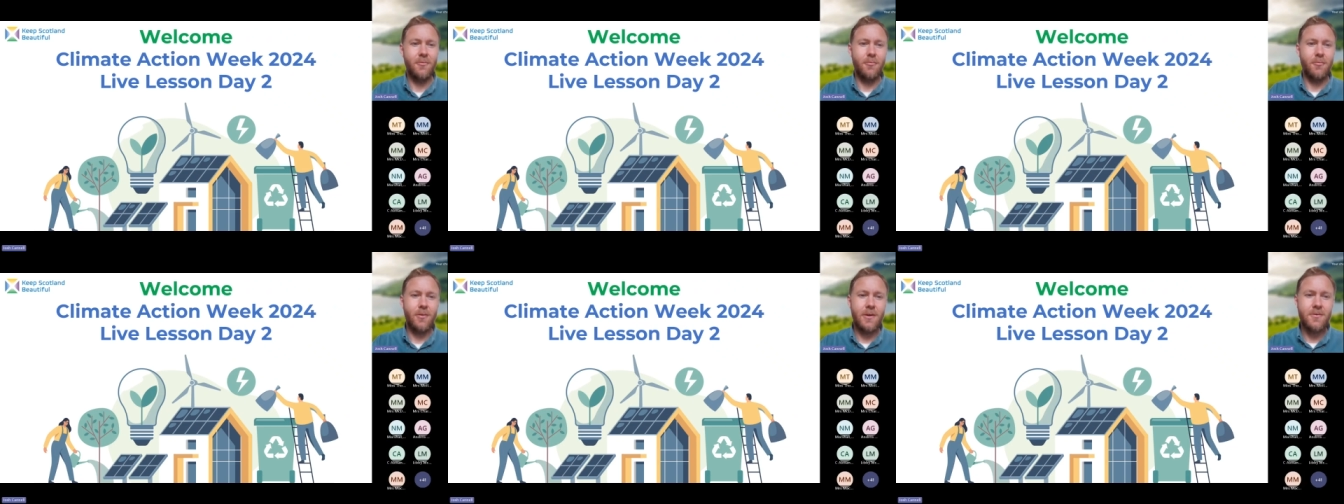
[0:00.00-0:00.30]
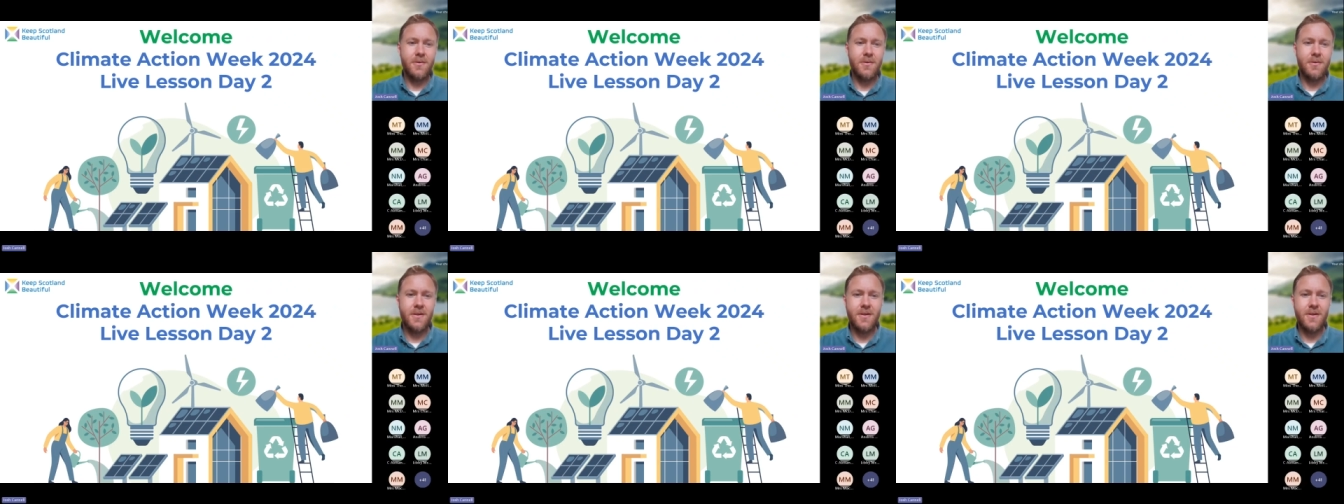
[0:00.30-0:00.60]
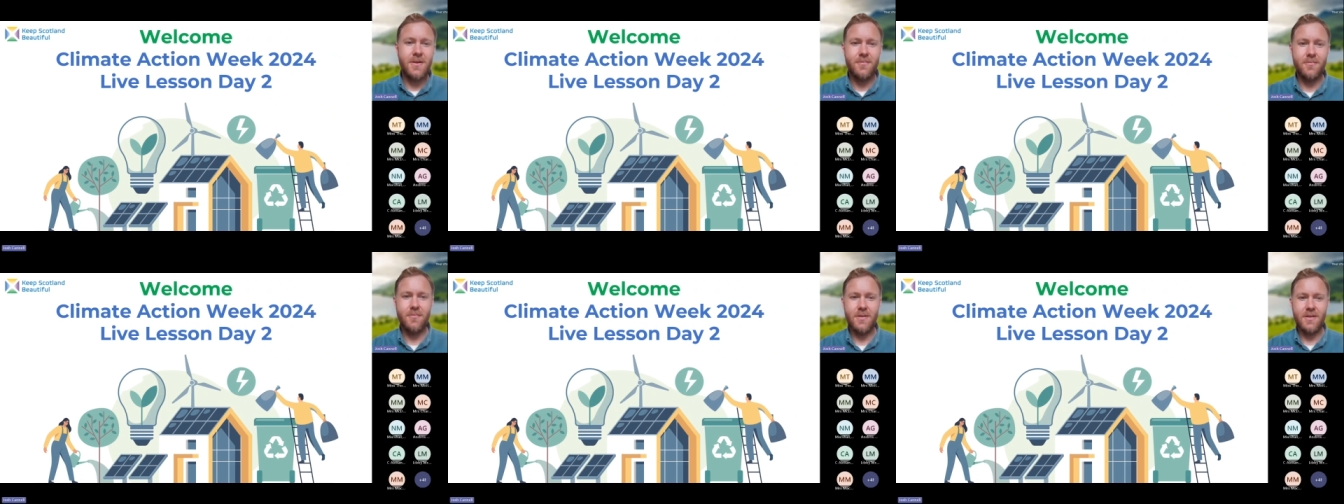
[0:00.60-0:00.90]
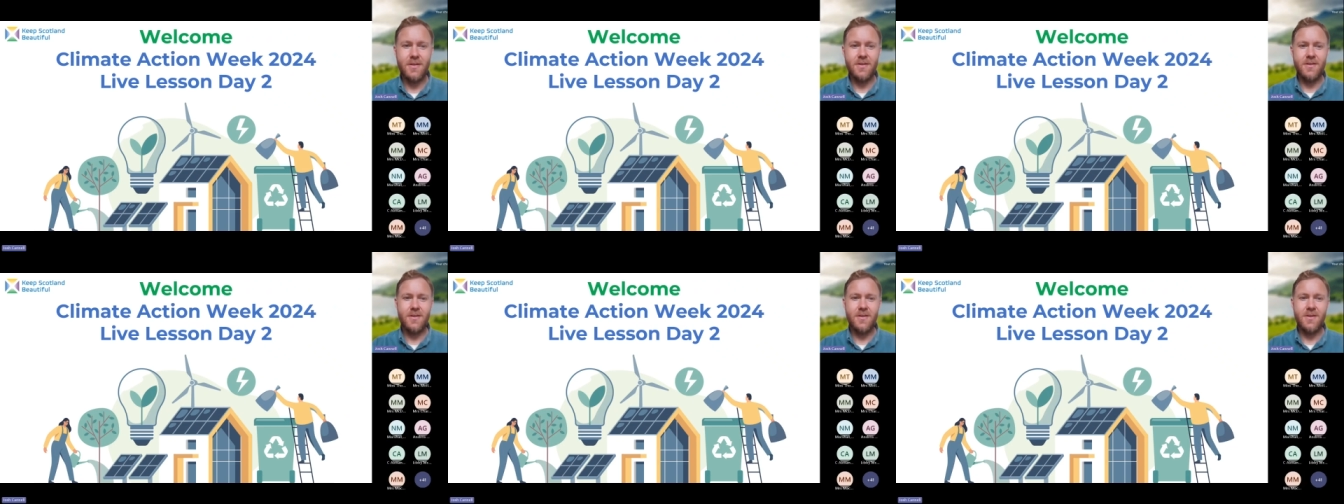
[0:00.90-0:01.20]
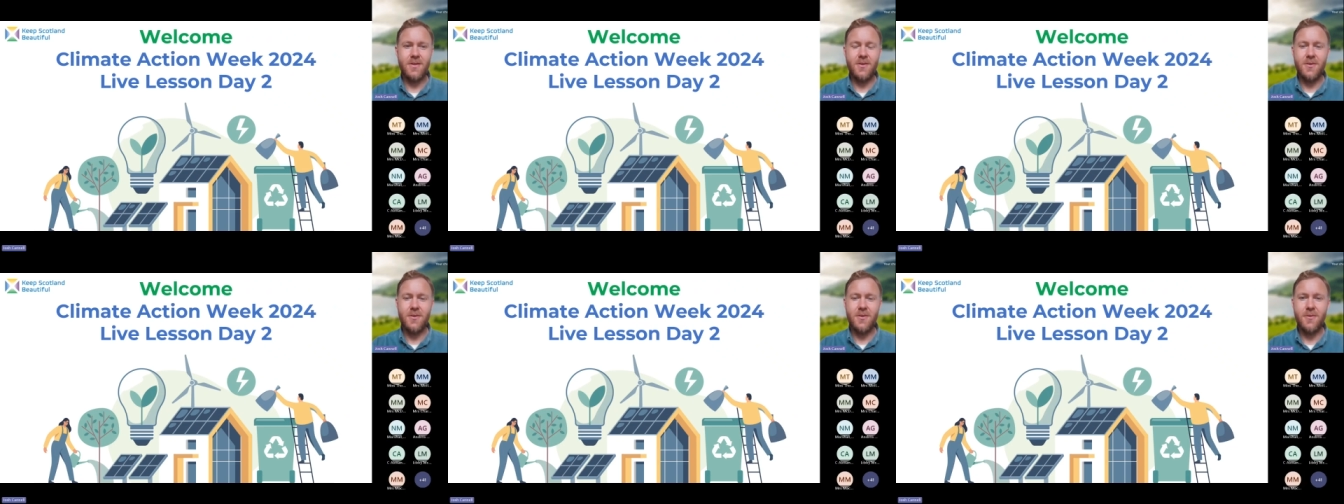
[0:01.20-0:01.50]
Welcome
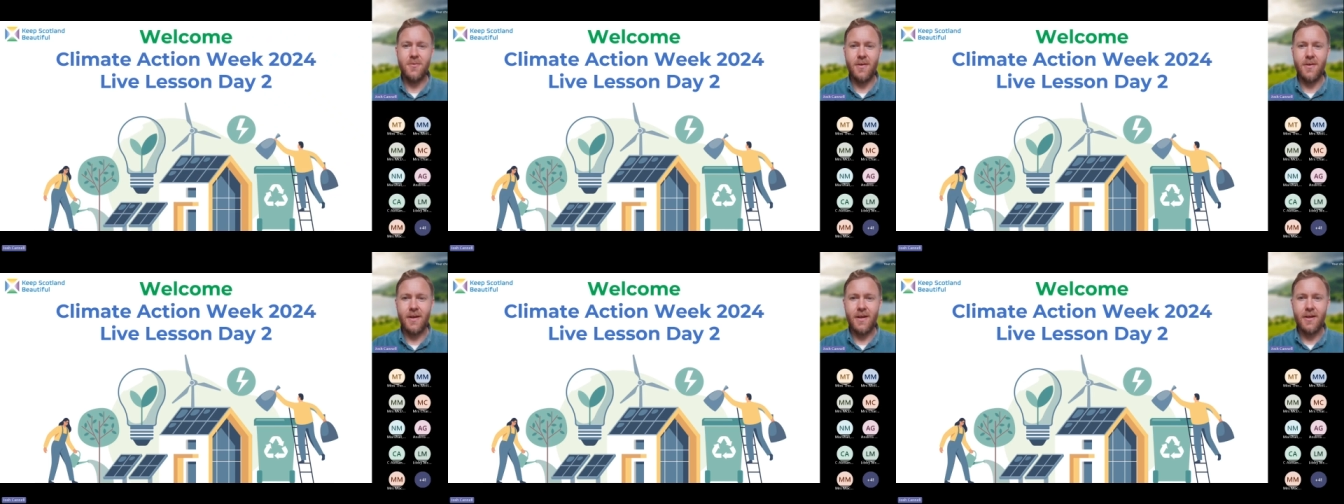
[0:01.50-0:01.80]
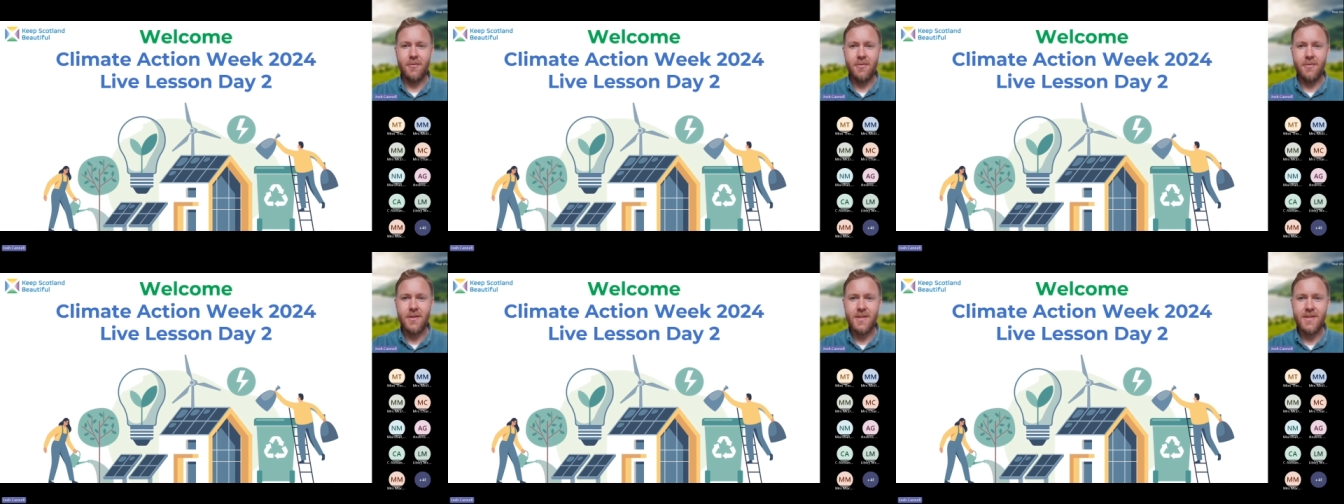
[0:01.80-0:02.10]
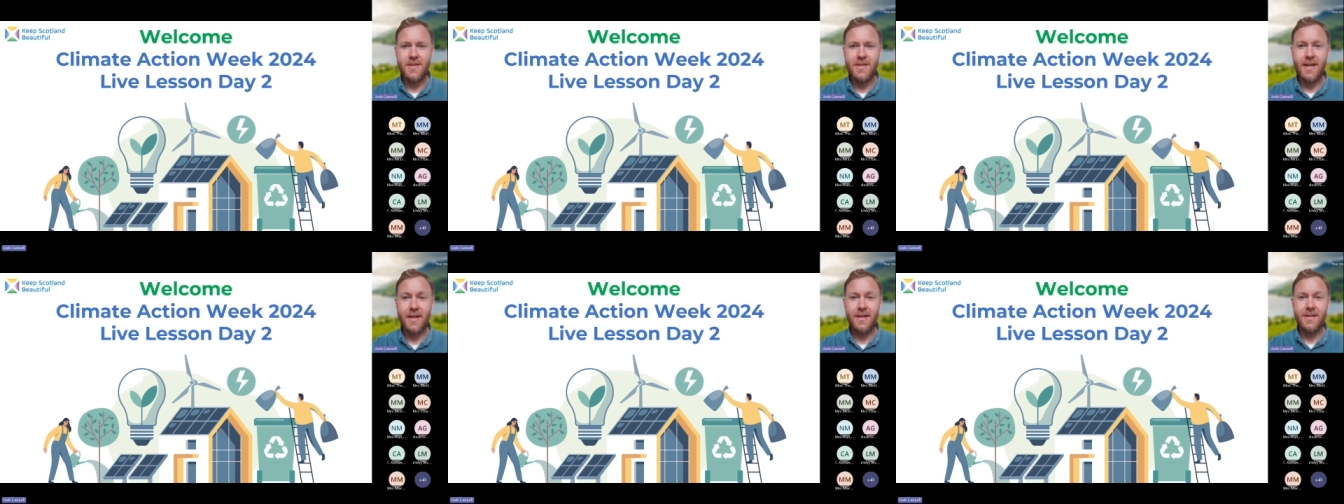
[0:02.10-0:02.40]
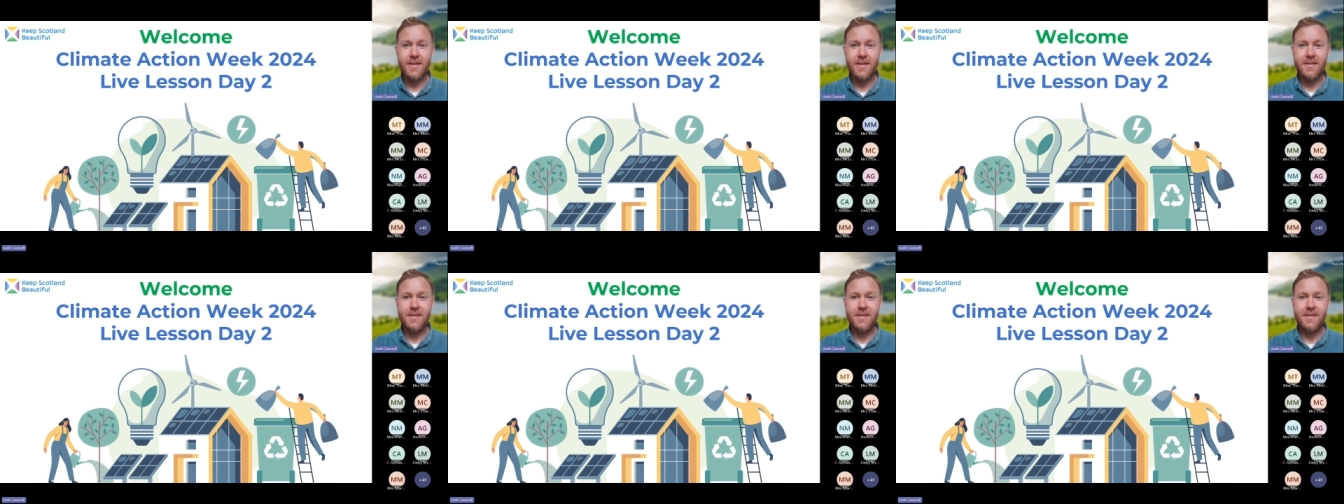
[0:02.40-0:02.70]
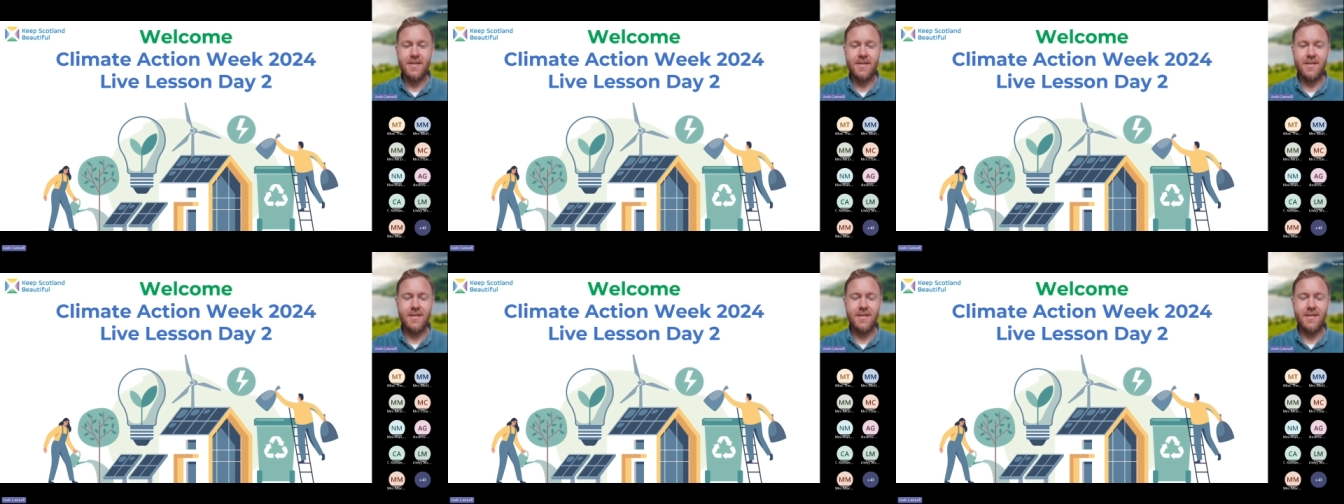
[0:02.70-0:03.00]
to our
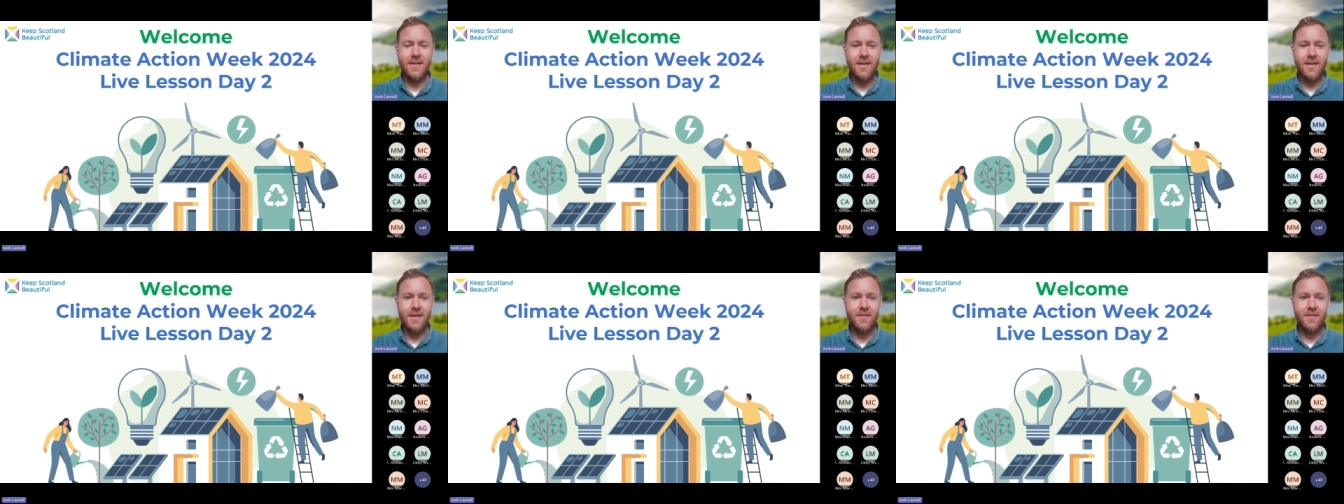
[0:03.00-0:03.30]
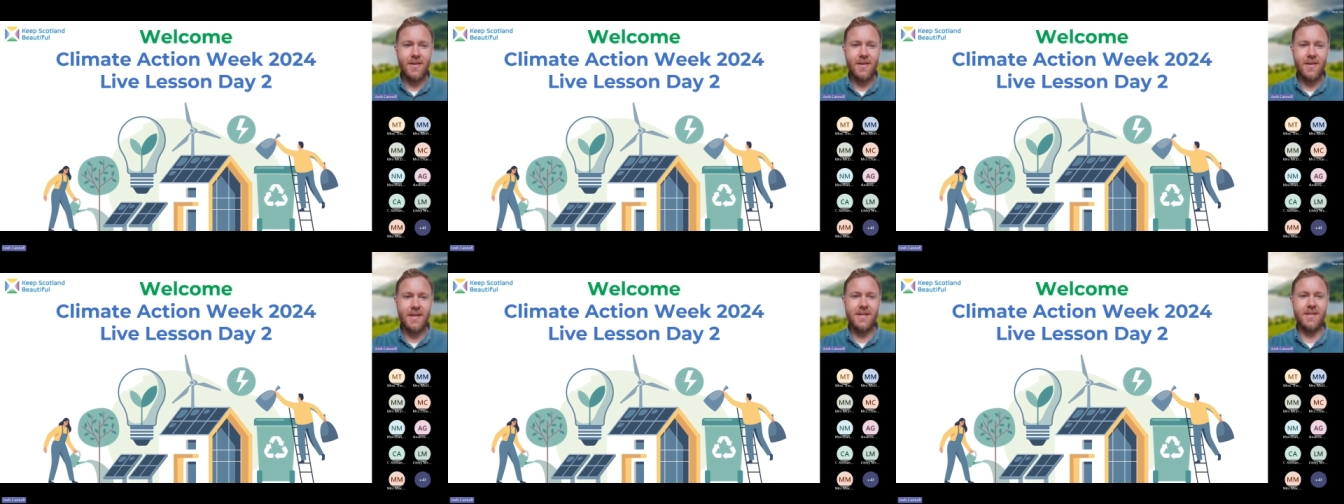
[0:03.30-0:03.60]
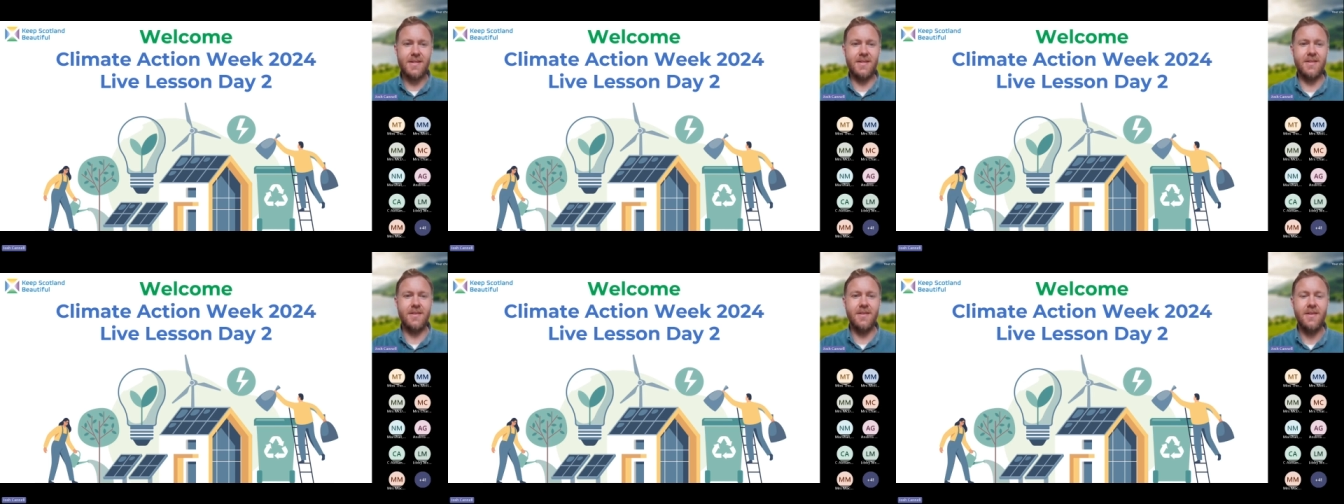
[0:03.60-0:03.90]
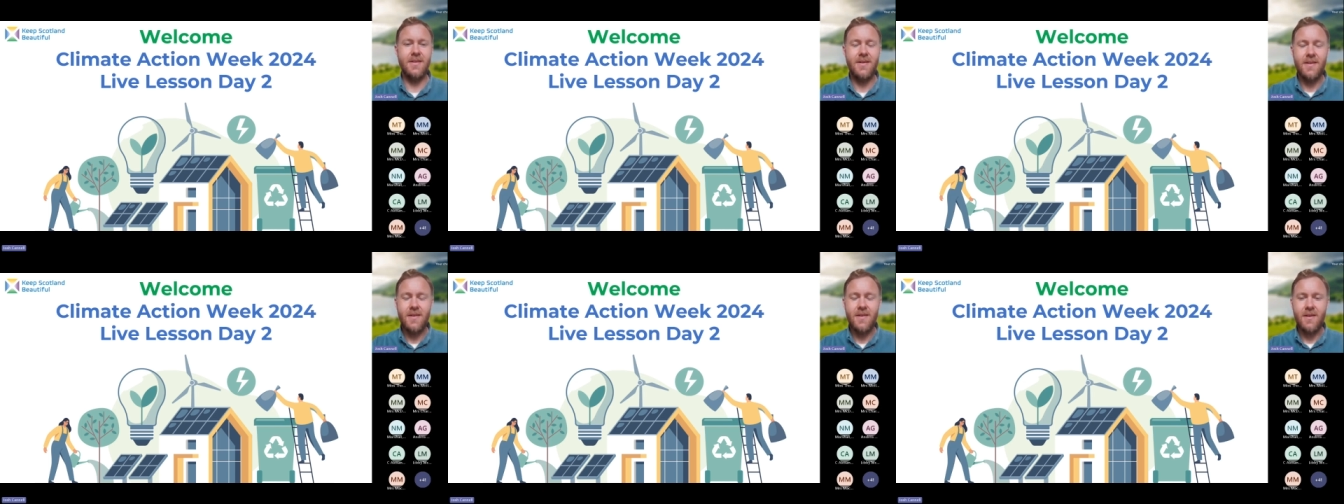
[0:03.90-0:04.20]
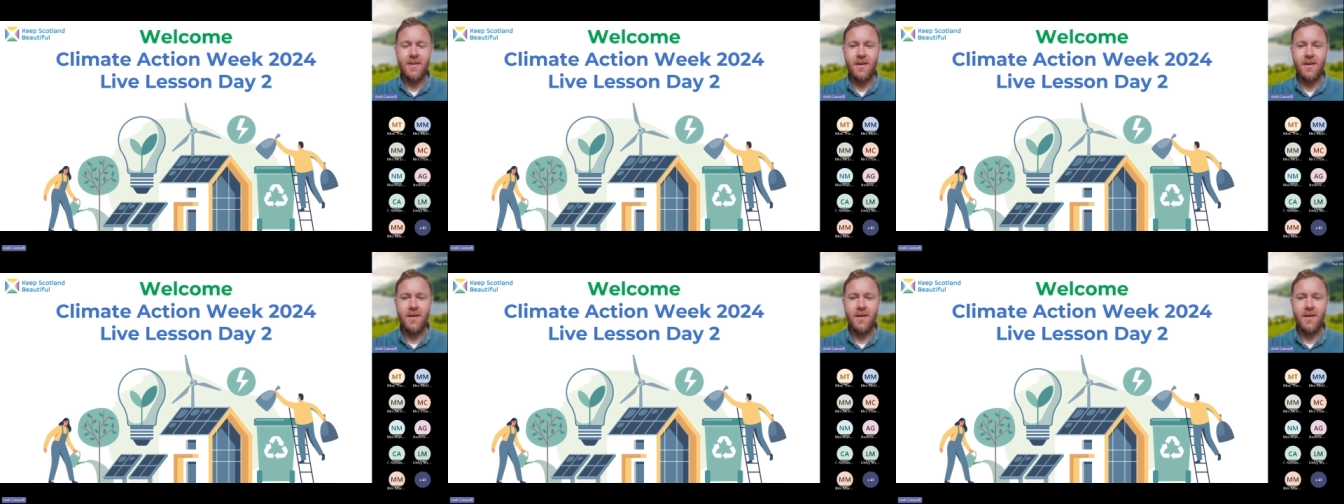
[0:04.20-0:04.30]
second live lesson